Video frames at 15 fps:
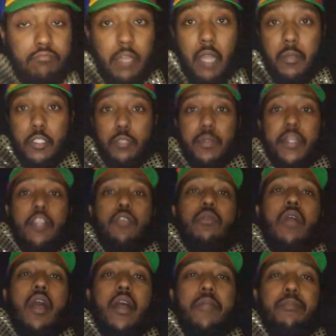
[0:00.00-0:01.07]
How much money you
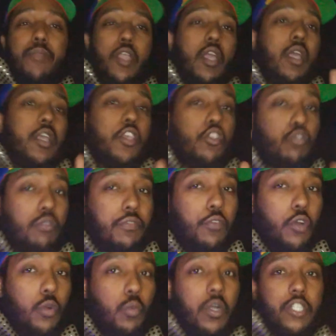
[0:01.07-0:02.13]
got? Can you
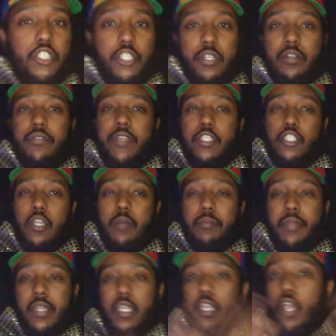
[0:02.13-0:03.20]
afford 1 share of each
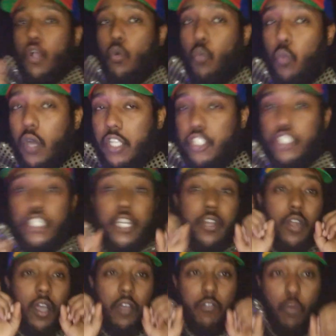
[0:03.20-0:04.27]
company? 1
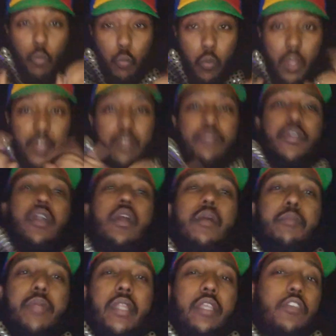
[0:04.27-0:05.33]
share of one of the
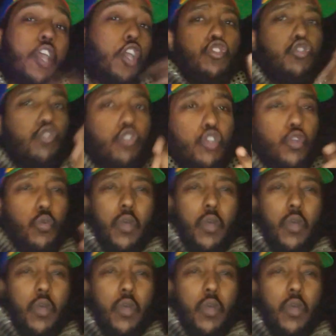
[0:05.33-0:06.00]
companies? Do you